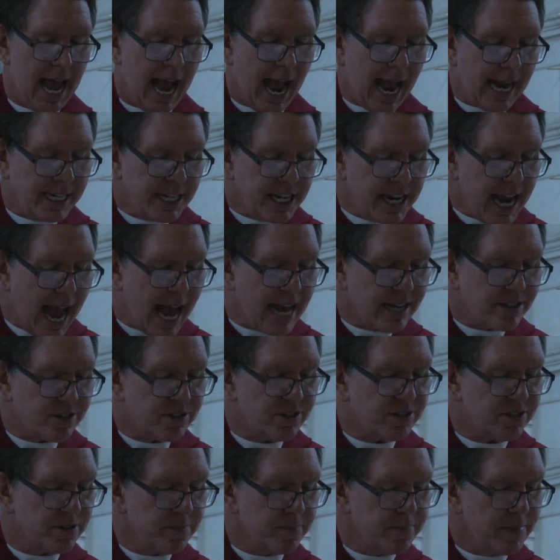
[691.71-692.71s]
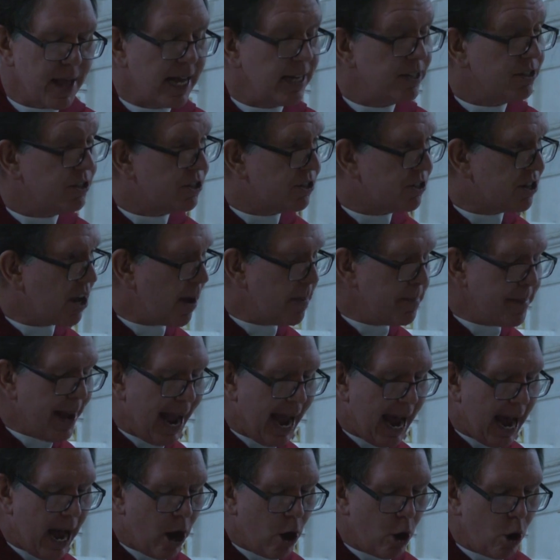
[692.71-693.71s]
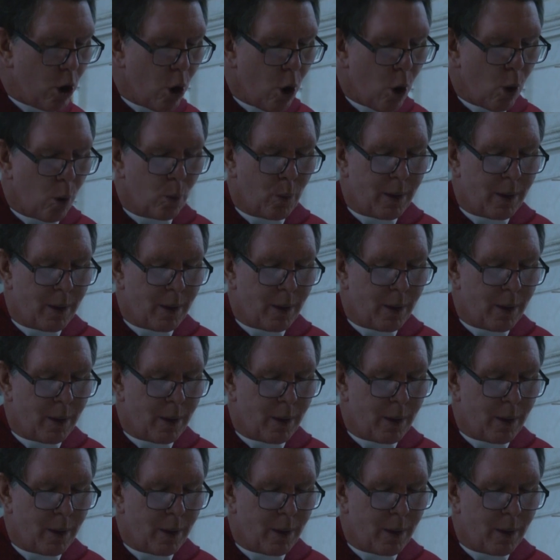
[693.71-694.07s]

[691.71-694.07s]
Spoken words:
And yes, somehow